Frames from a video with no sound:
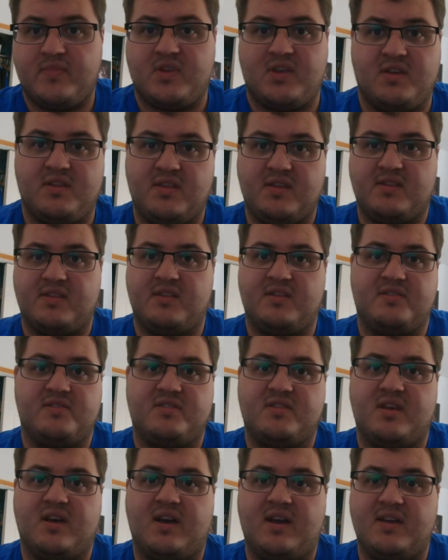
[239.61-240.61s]
I think
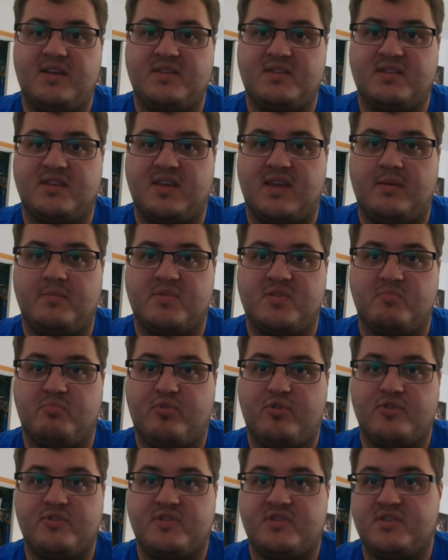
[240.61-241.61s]
it's the highest the game
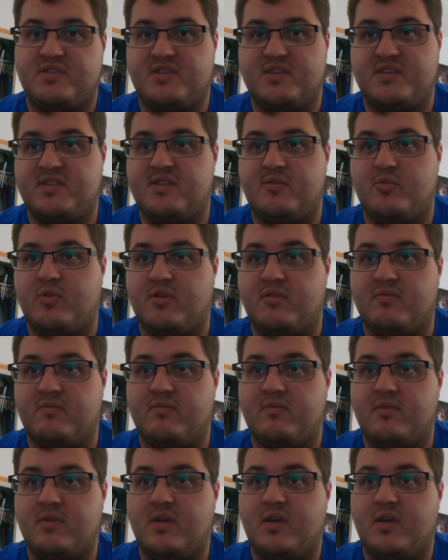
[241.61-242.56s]
supports is 61